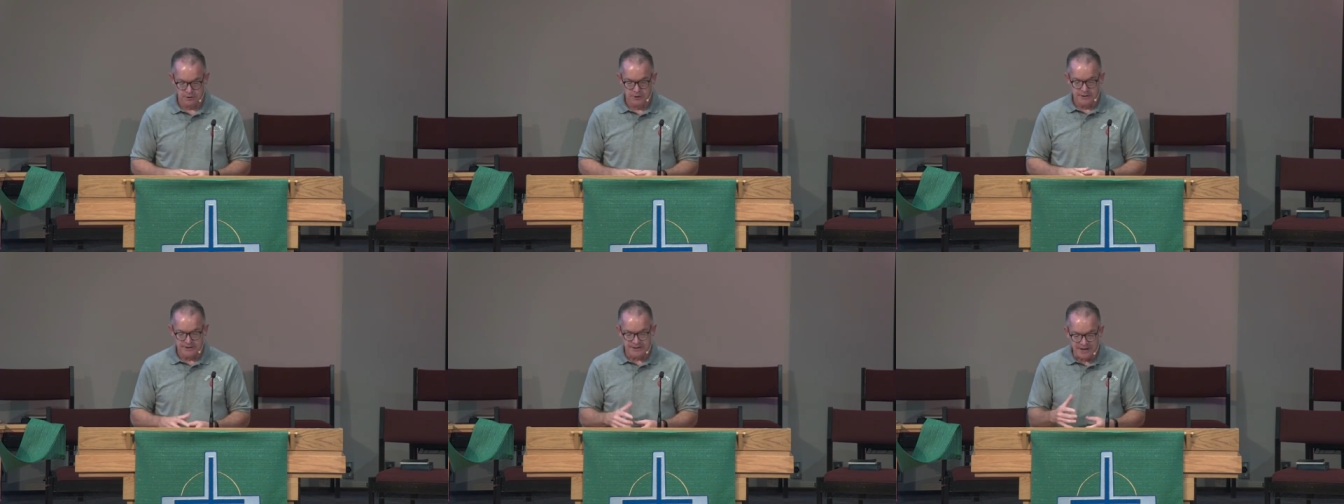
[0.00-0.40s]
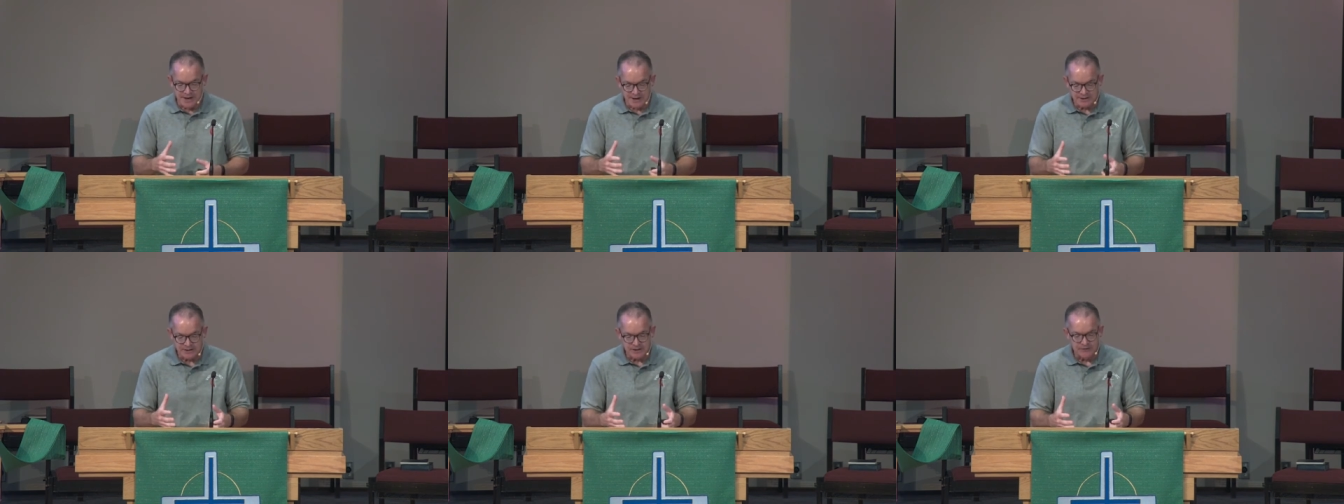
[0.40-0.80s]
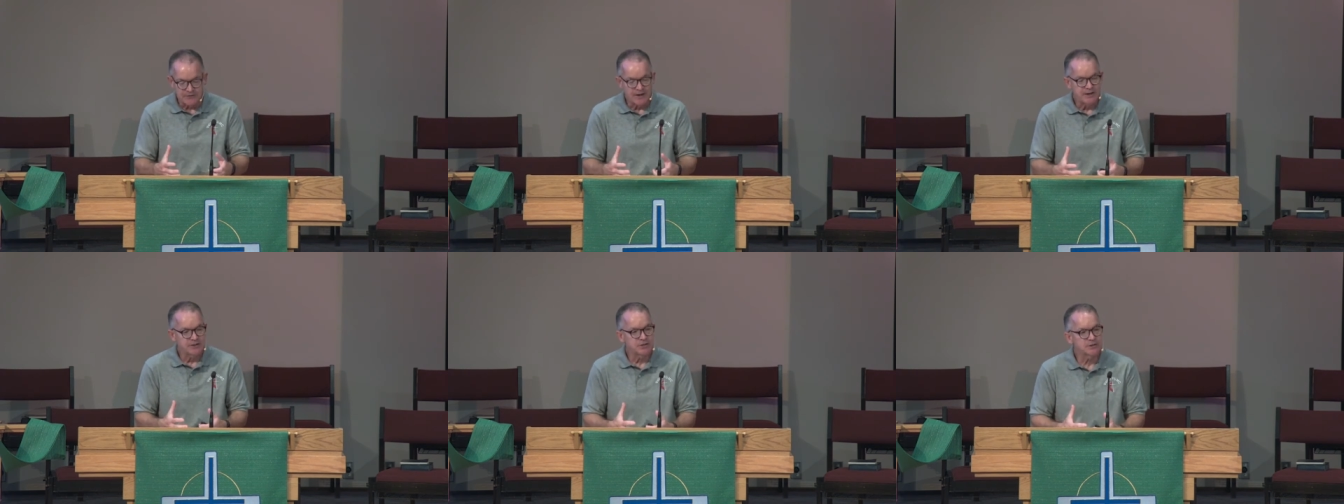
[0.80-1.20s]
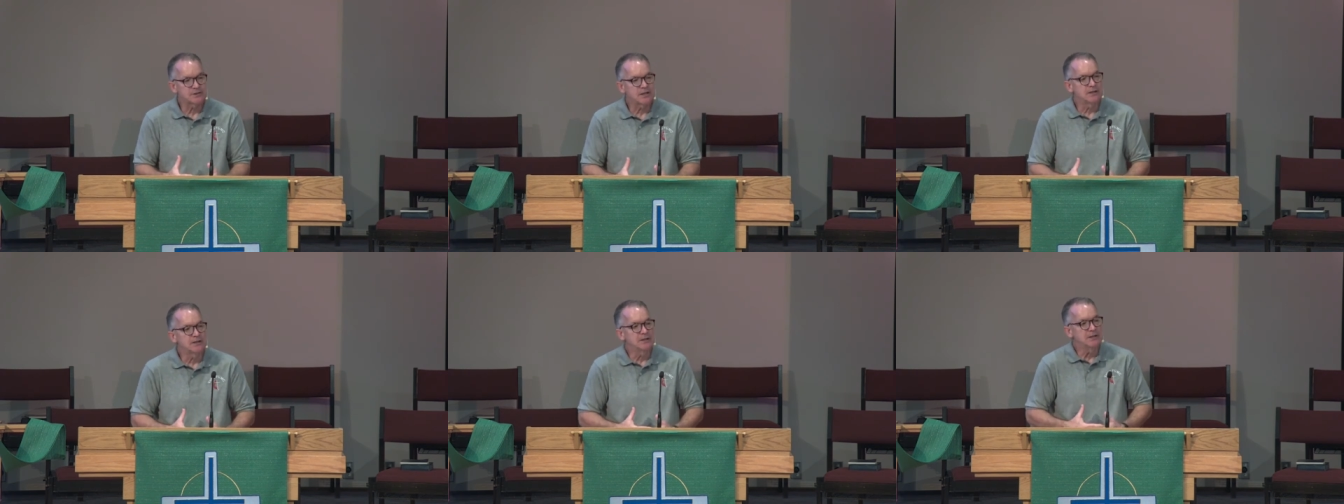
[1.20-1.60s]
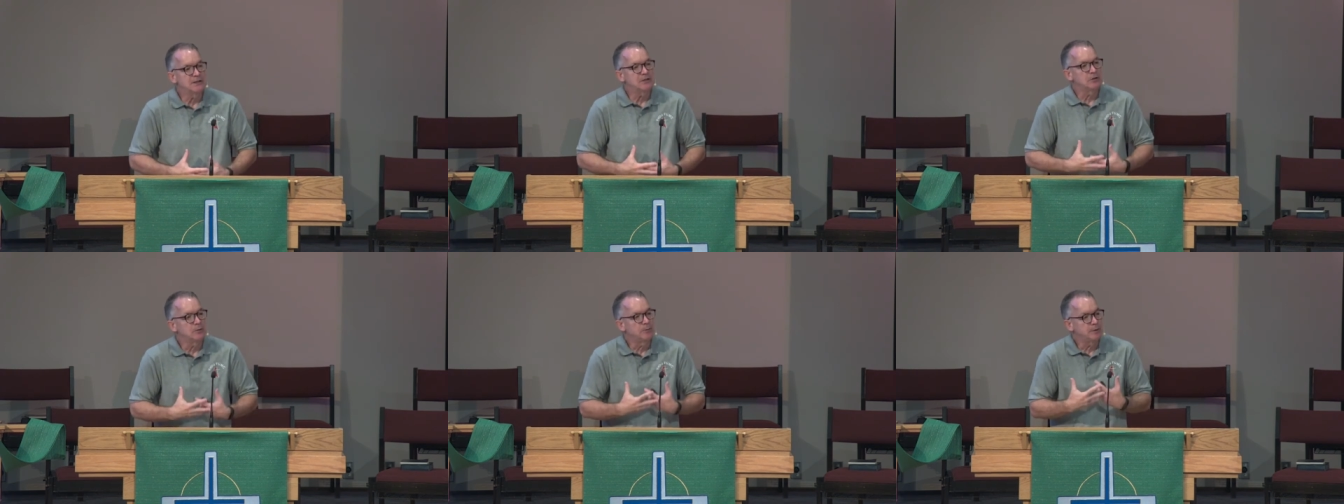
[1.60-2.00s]
to excavate just a
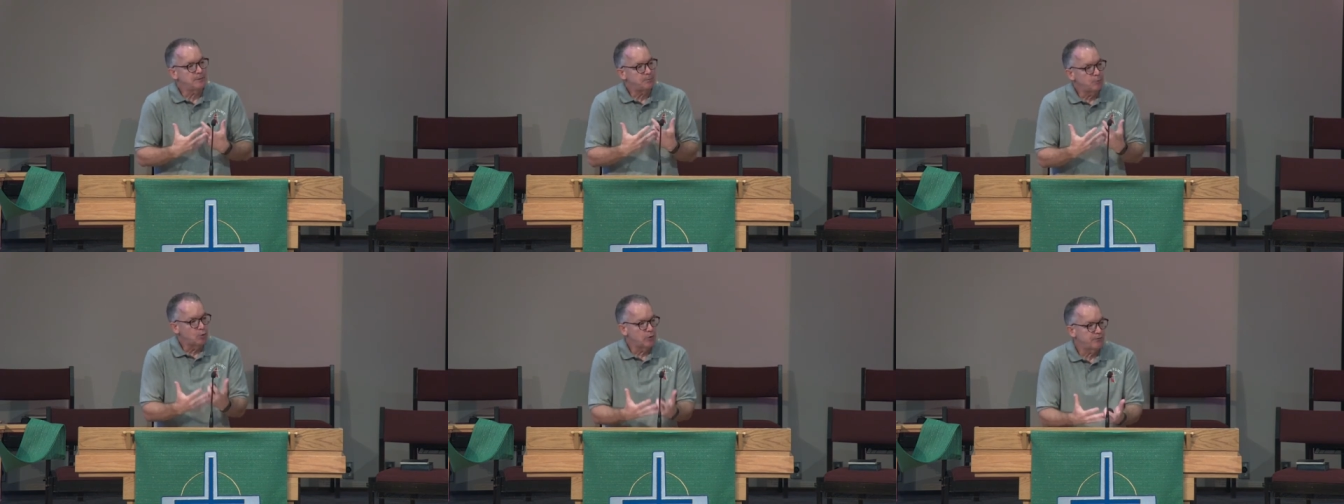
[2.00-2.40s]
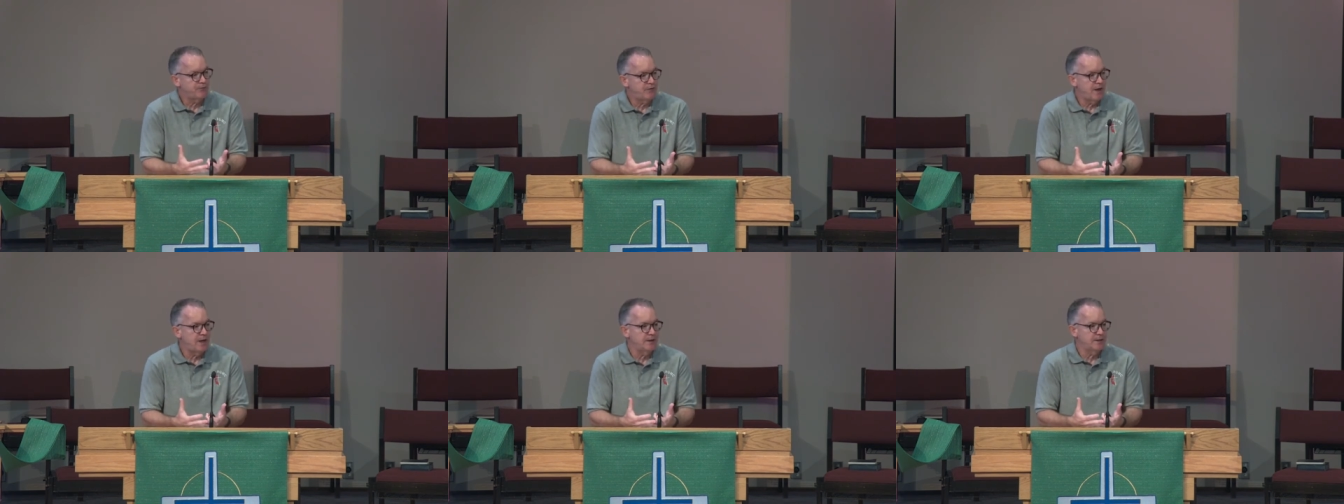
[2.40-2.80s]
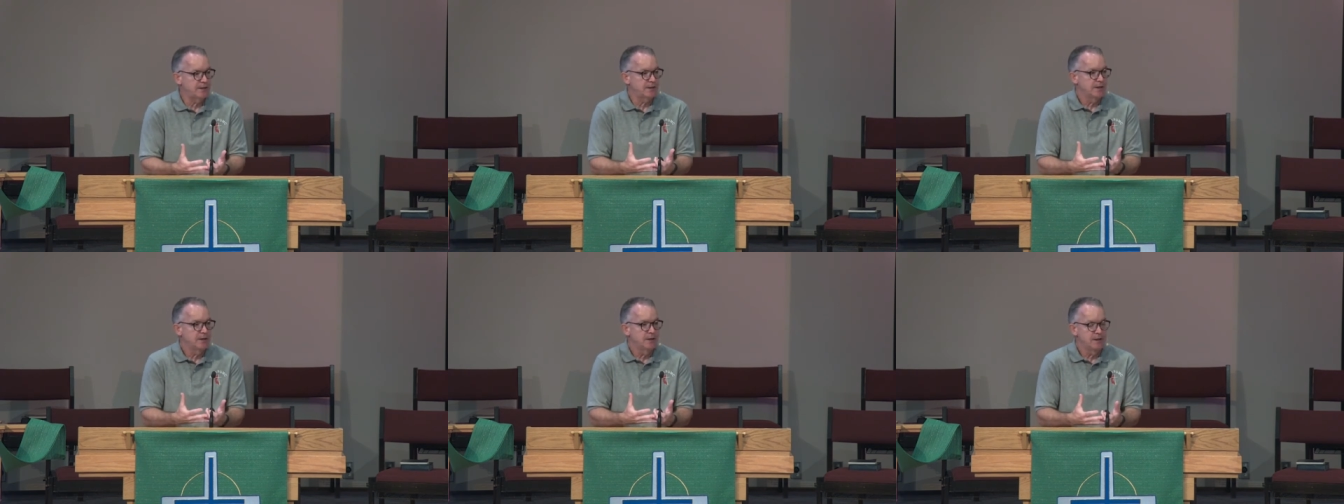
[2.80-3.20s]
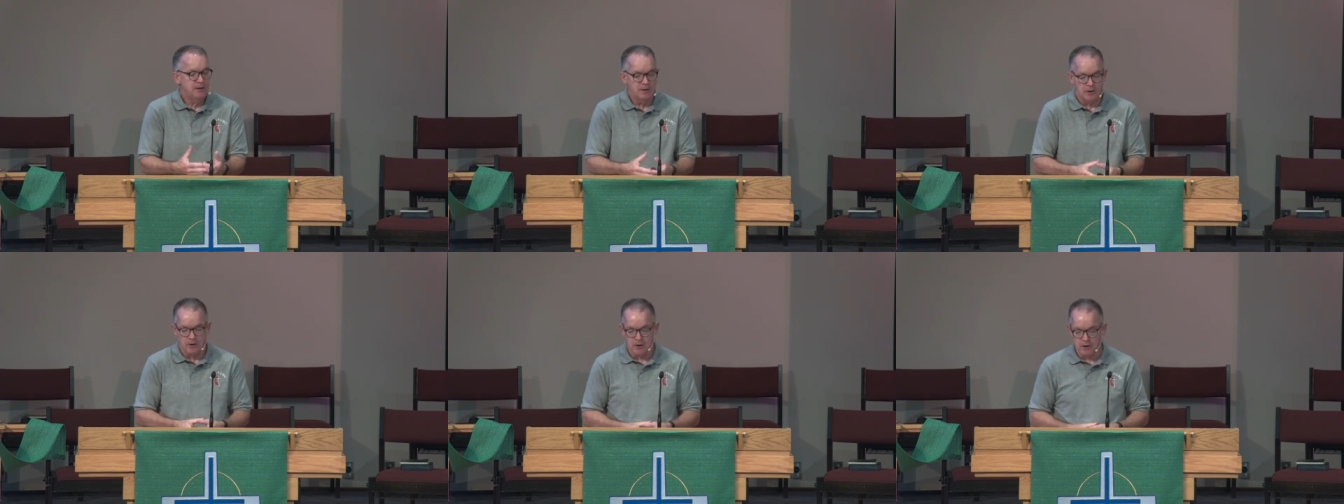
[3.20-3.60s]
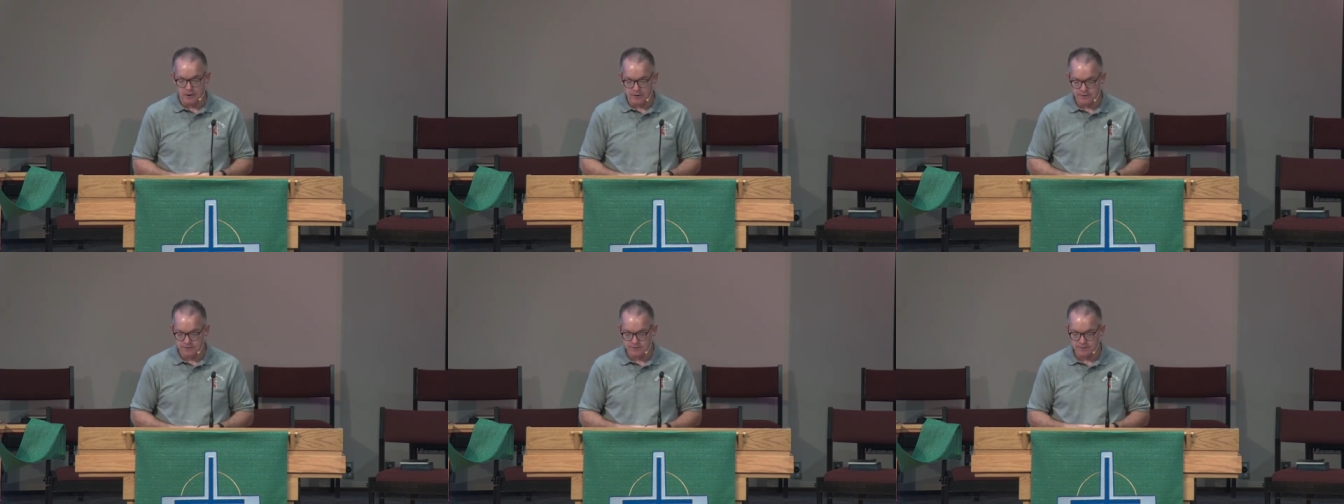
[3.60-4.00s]
little bit more faith in our
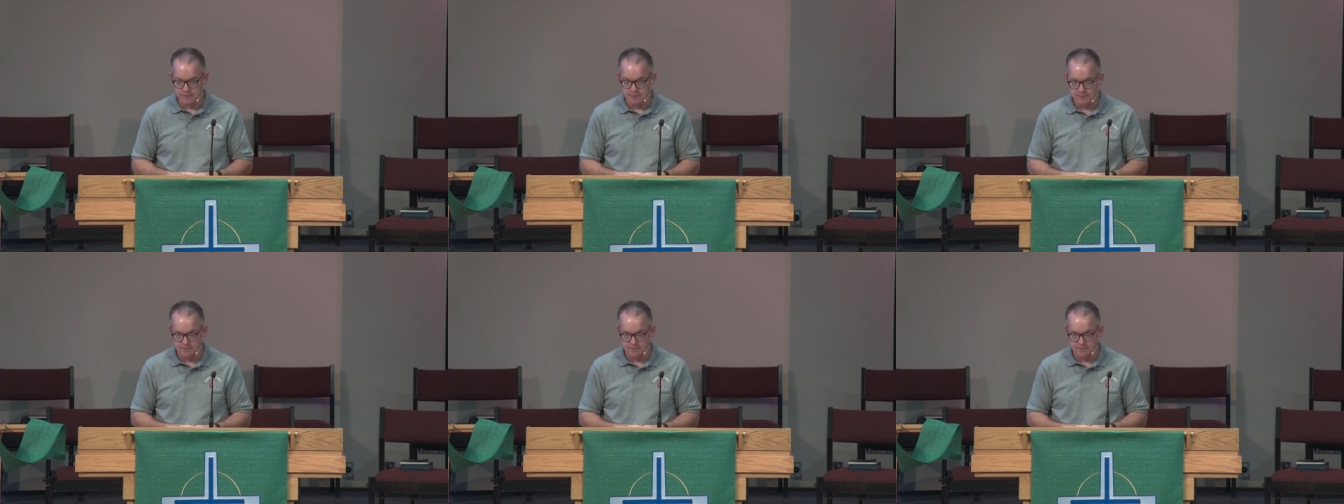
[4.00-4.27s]
hearts.